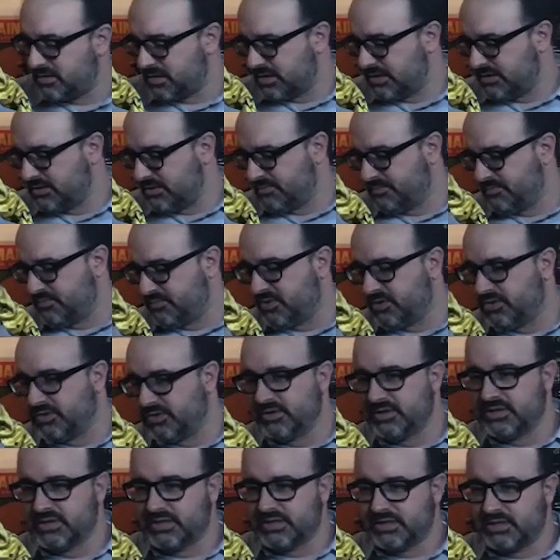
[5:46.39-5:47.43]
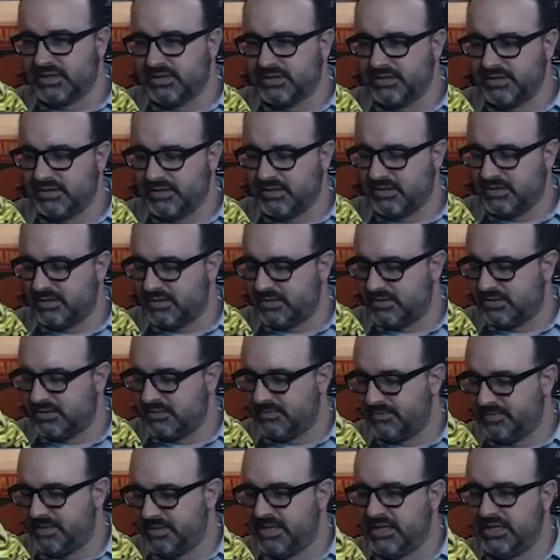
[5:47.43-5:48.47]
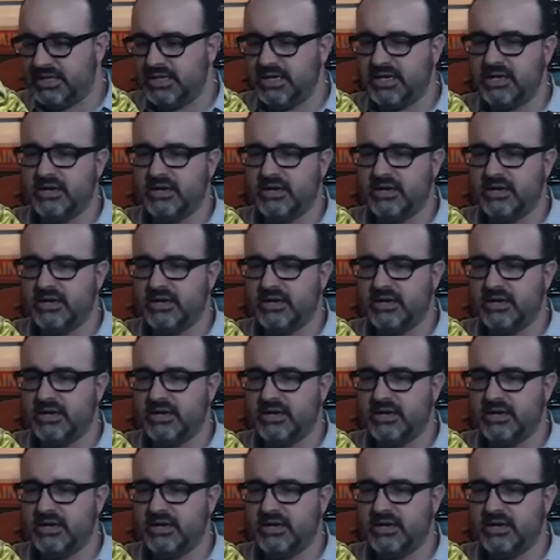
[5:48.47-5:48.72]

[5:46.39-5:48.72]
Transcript: I'll pull the pin